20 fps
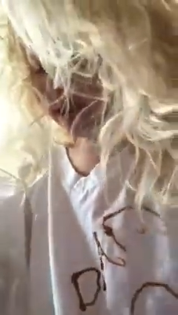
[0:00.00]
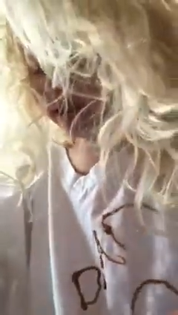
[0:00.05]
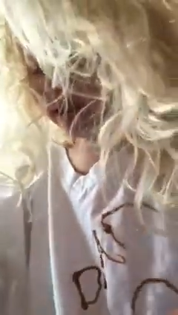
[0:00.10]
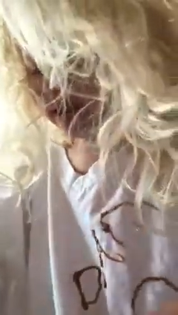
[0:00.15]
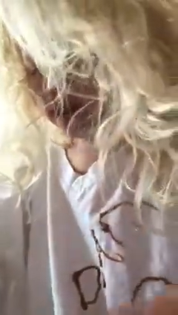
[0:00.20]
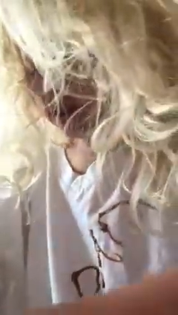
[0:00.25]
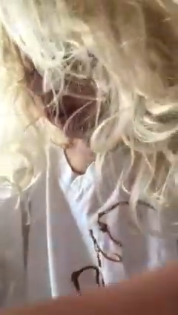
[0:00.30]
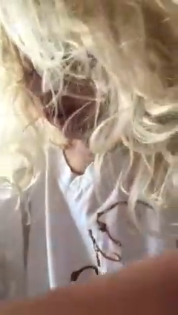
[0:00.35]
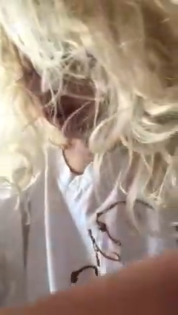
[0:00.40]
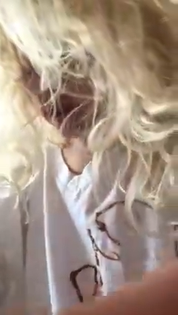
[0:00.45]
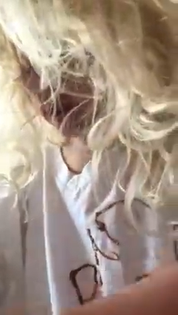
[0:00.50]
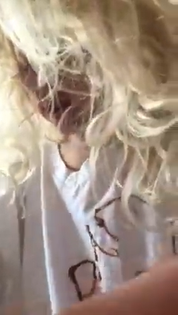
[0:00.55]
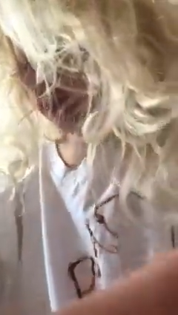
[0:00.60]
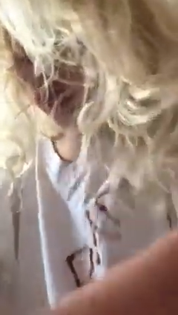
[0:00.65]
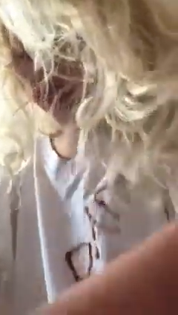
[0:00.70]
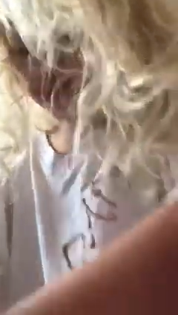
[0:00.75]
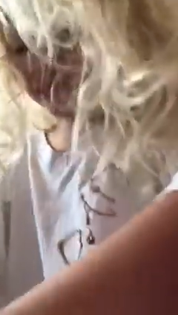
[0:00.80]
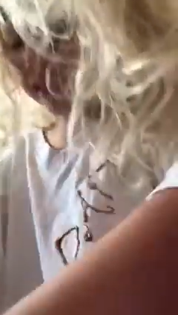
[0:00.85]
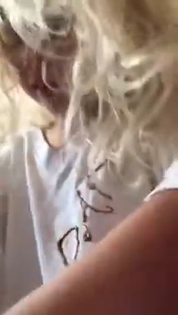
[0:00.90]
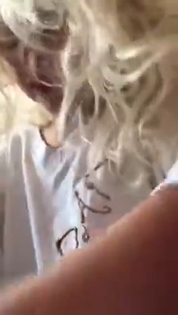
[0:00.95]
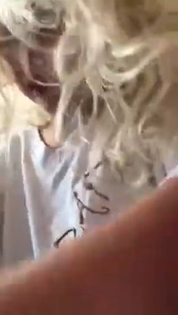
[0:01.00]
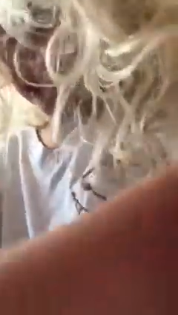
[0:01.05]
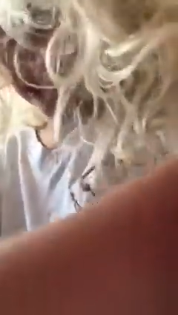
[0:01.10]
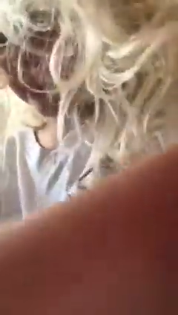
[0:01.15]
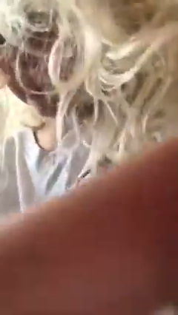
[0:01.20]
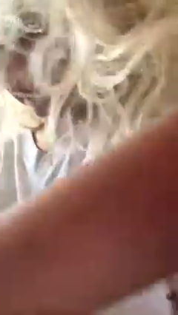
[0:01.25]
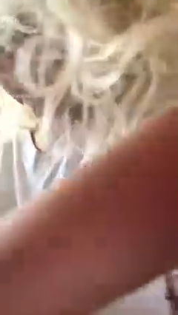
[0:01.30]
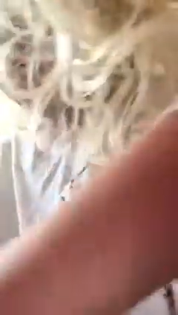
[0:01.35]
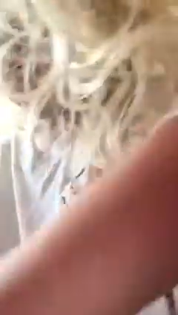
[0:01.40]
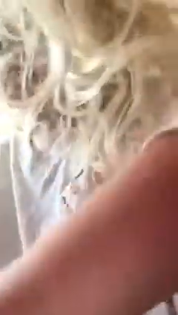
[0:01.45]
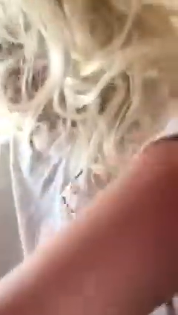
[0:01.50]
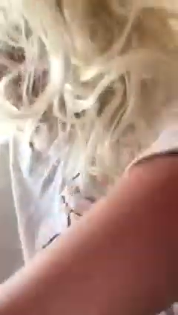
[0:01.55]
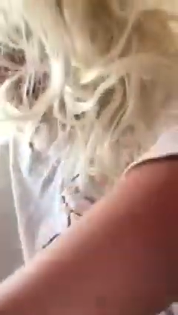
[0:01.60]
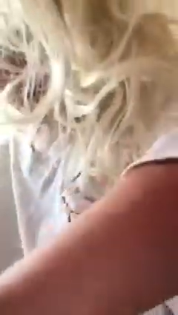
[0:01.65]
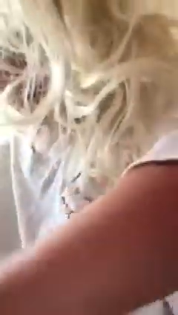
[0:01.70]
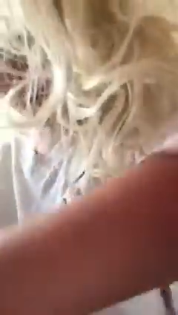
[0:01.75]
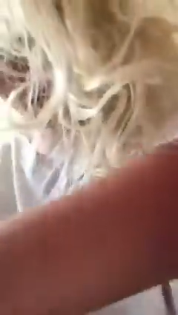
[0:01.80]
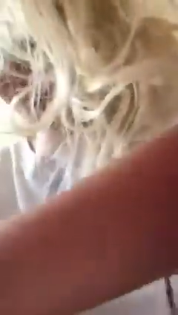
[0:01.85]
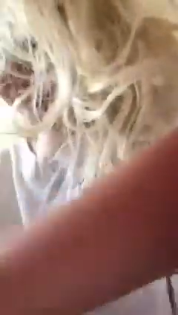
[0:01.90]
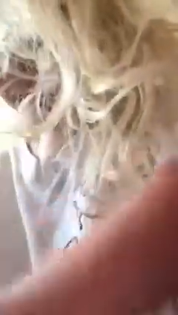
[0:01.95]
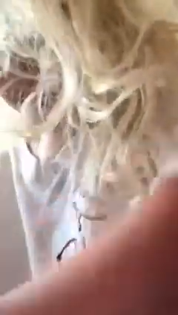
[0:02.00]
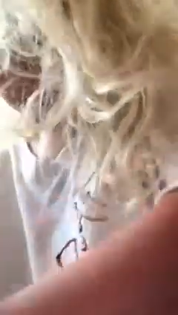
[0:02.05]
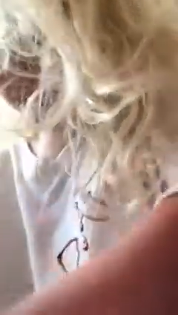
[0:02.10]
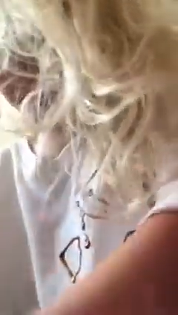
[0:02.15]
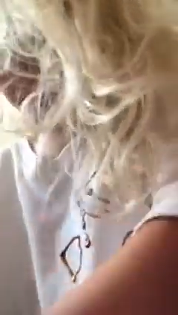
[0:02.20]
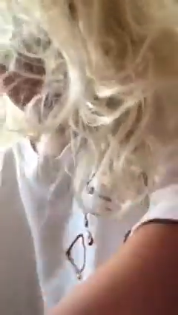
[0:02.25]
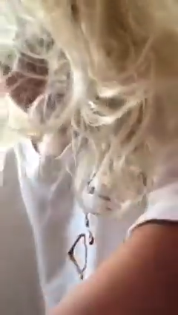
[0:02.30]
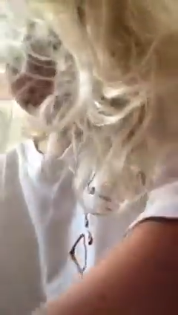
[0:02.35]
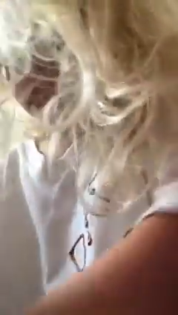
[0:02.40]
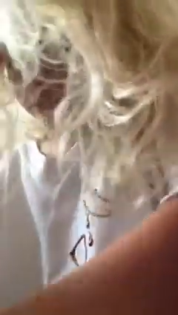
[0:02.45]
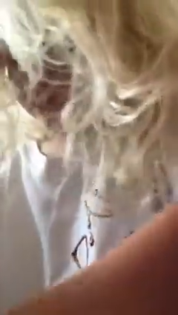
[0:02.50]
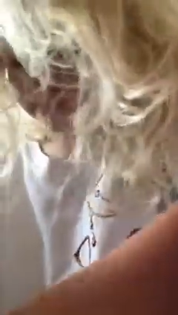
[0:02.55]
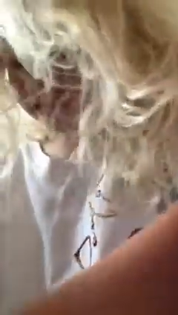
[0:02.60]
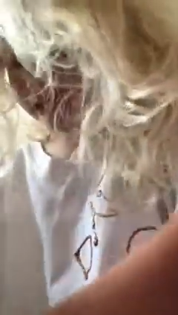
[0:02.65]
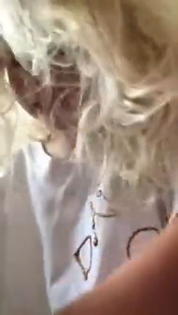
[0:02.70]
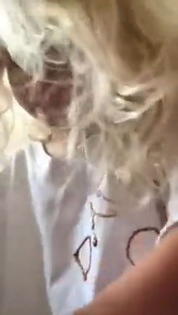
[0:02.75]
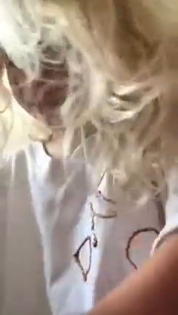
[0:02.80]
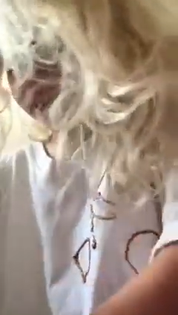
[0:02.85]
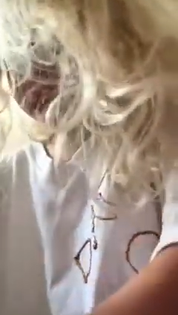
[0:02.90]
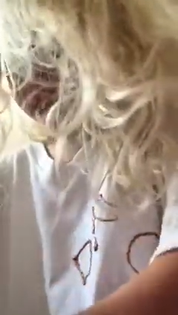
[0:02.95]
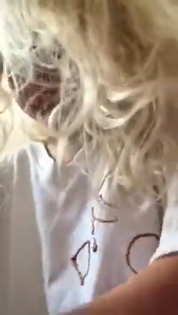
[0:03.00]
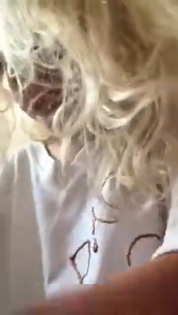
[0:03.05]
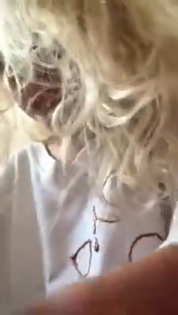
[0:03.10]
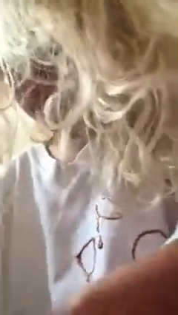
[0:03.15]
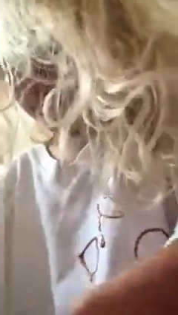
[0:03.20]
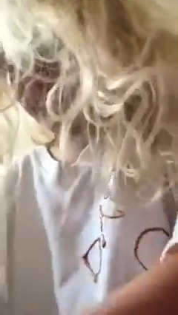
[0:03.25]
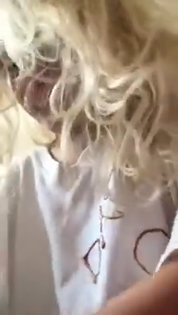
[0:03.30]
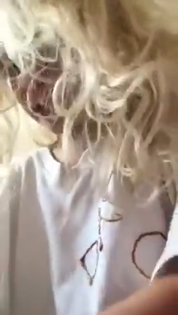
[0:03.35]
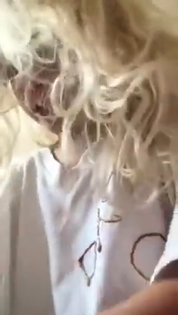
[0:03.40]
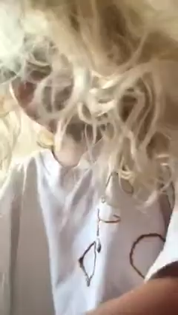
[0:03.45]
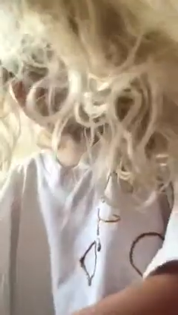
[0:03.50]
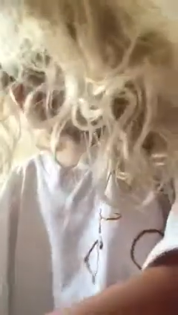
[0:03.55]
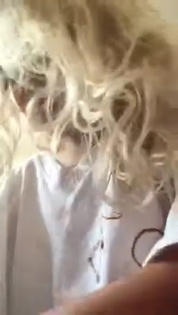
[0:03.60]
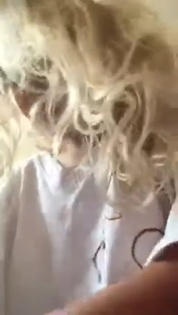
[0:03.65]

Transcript: No face is visible, so there are no lips to read.